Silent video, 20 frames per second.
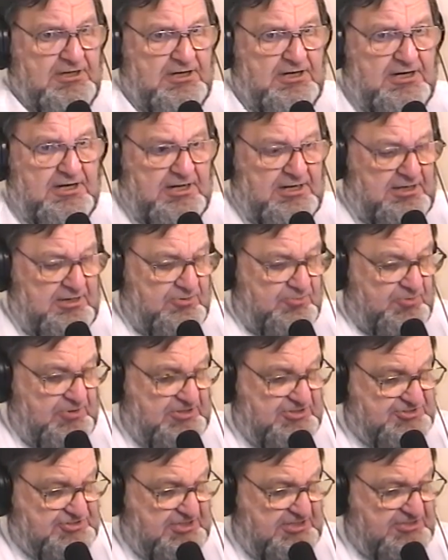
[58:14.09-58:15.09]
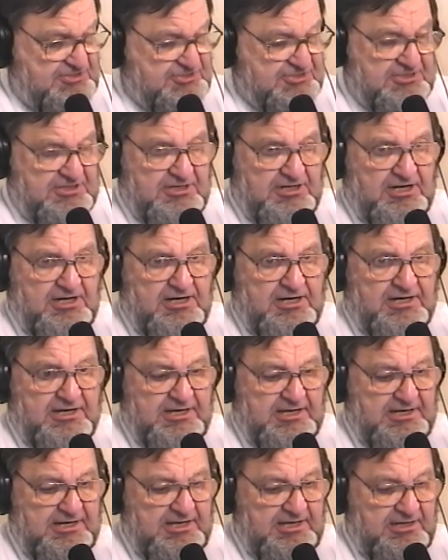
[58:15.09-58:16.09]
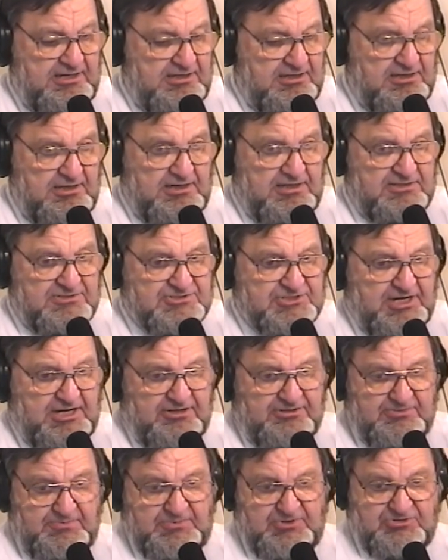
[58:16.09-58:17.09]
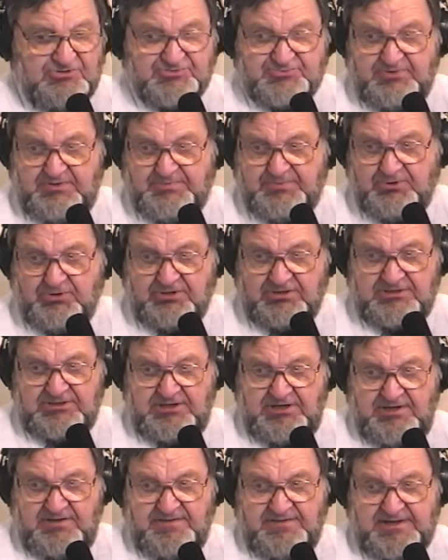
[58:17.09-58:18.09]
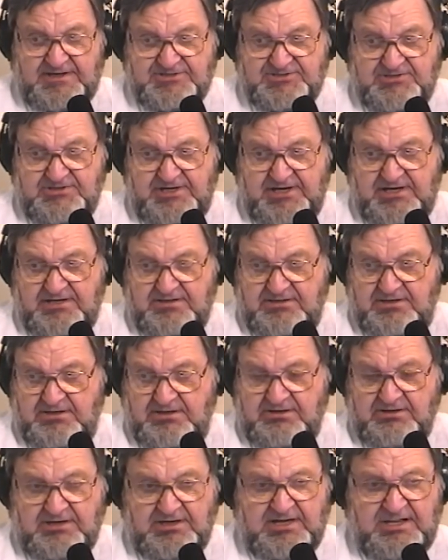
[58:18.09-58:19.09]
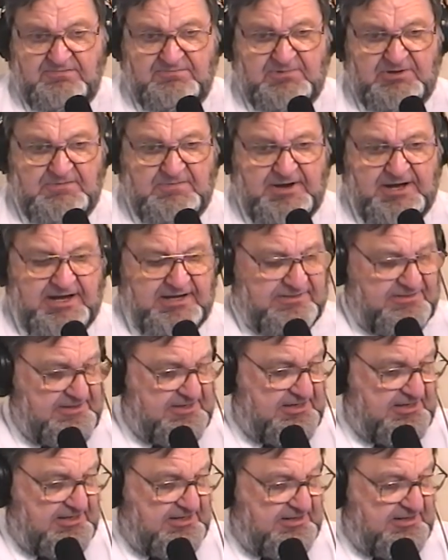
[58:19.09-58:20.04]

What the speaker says: resist any child abuse report that you get. You can give me back the